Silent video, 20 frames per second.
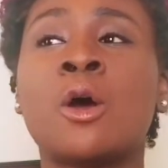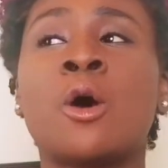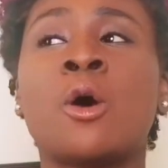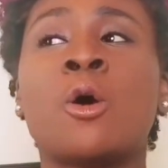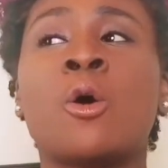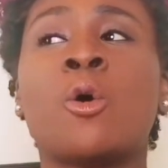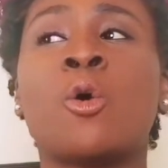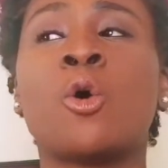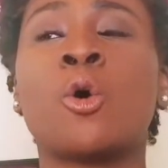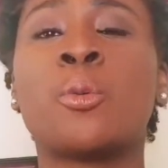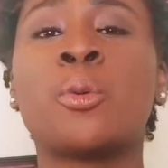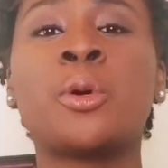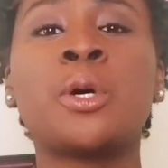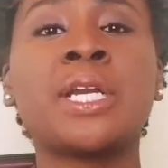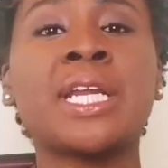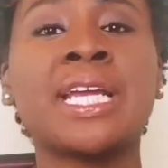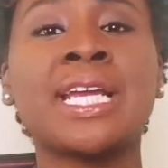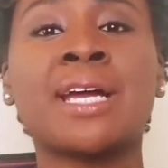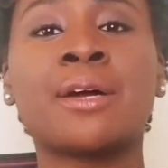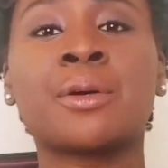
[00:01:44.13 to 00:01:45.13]
or
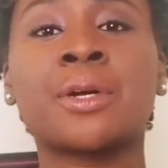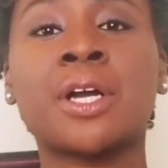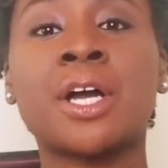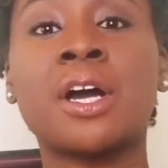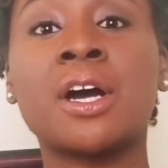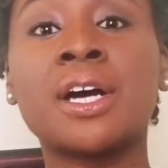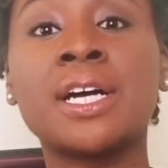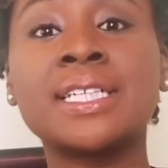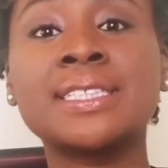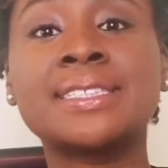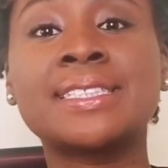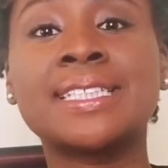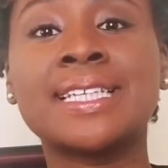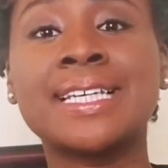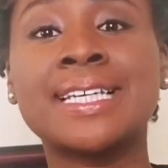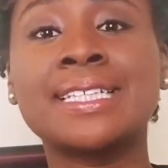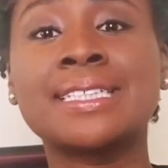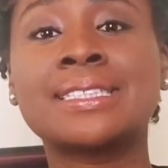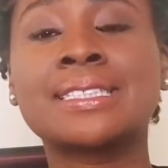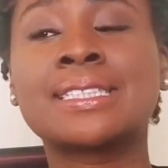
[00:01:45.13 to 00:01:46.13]
putting out
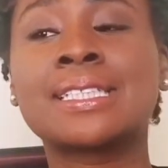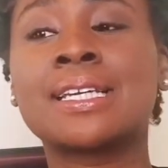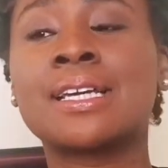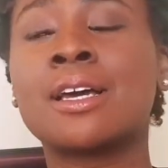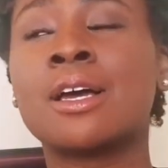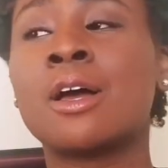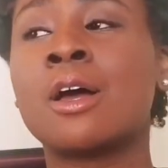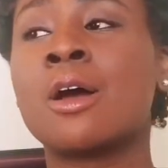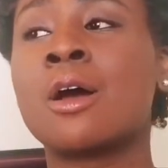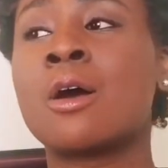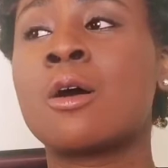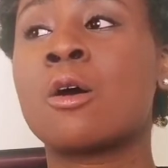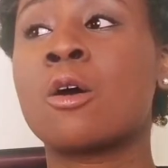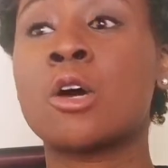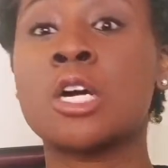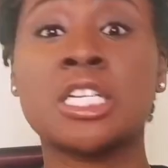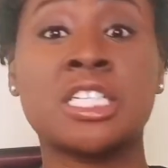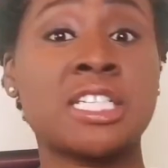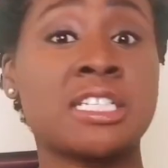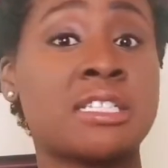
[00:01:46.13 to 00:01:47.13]
content
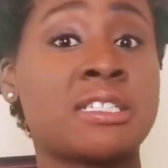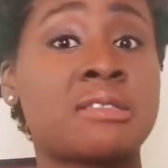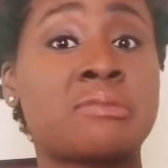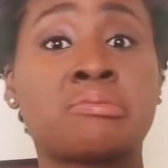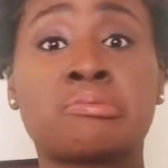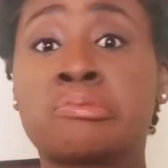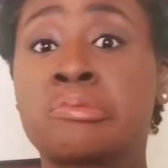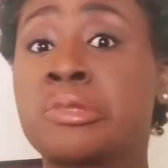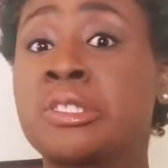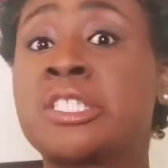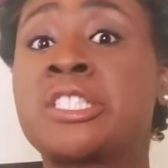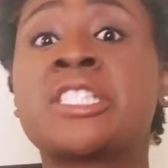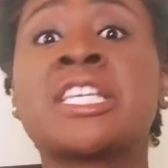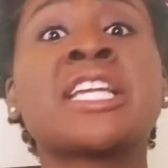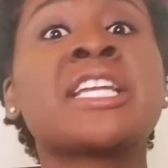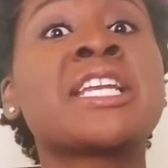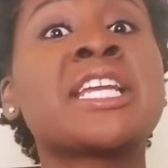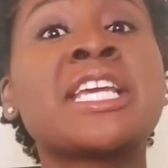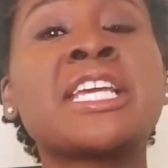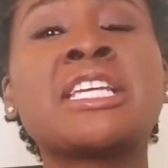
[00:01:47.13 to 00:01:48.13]
or just
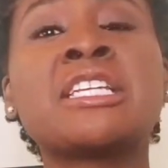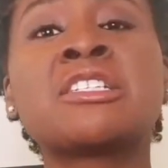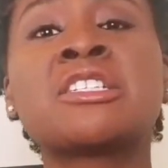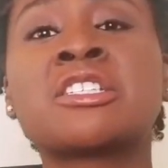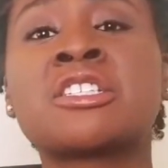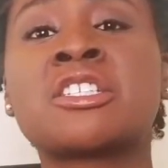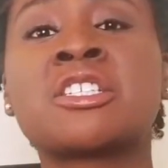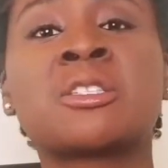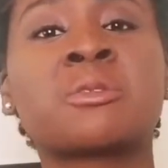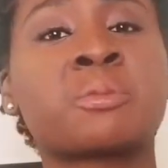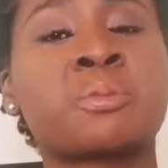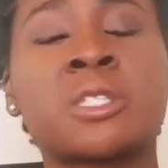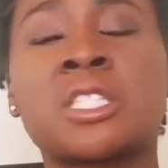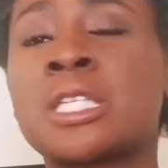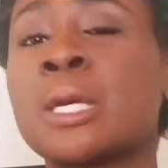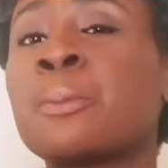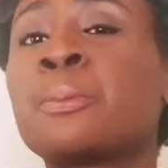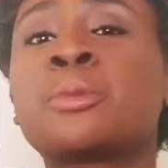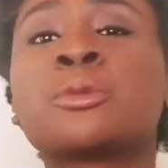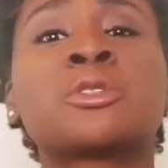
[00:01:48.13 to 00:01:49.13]
sending just
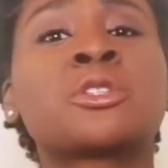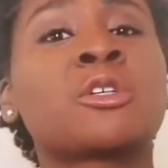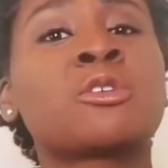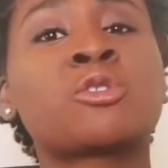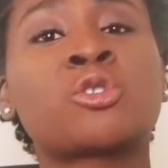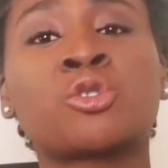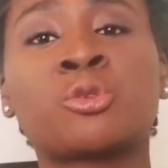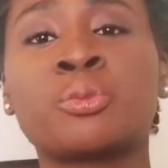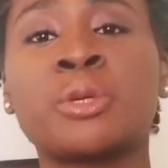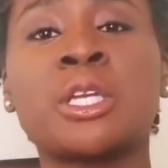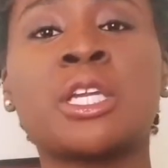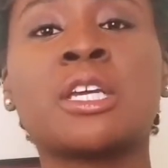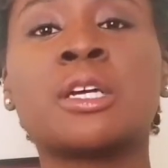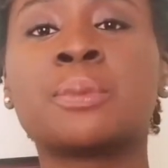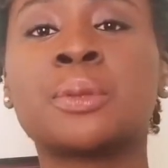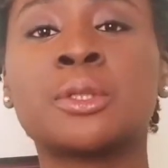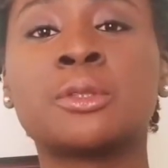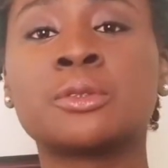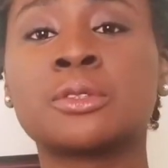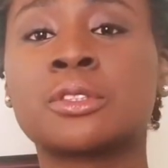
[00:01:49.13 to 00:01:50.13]
simple social media
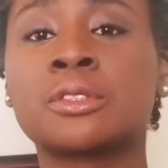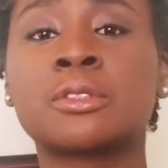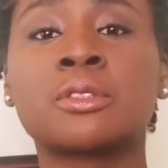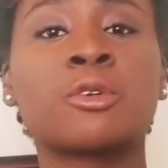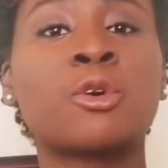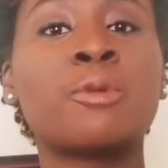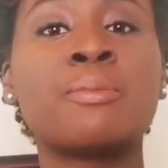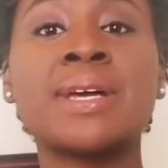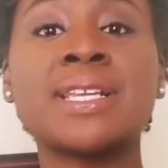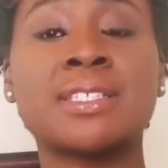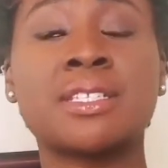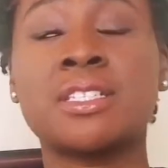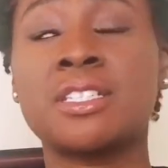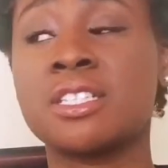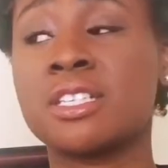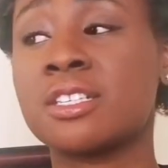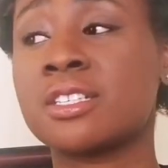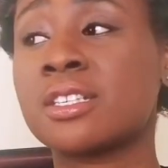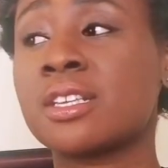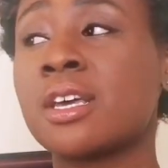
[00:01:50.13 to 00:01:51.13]
posts or
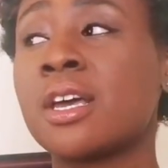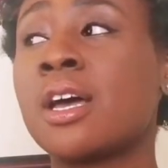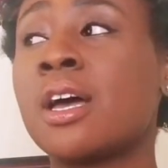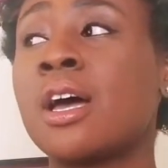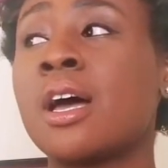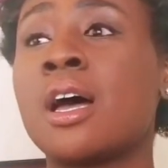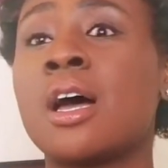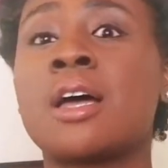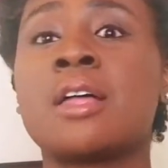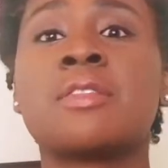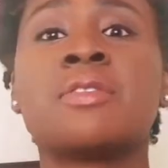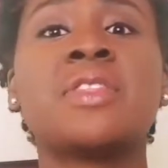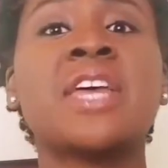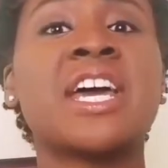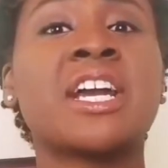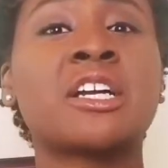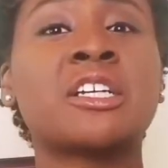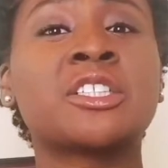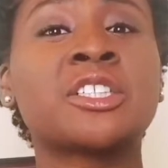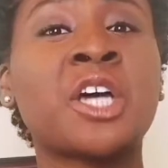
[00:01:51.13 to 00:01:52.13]
messages that
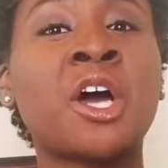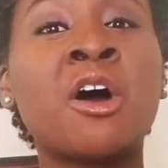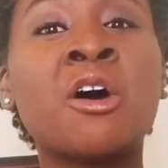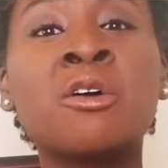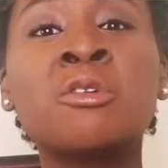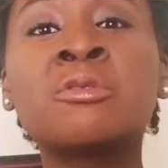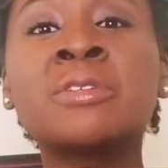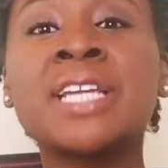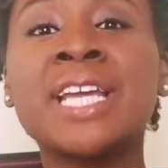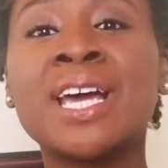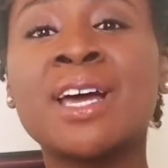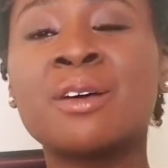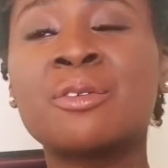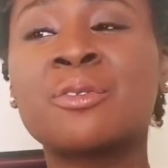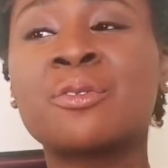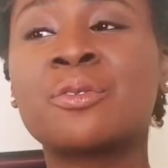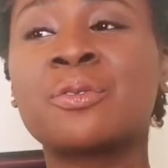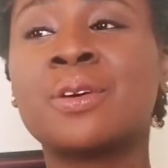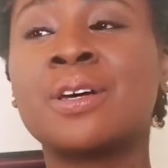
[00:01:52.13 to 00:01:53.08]
are tone deaf,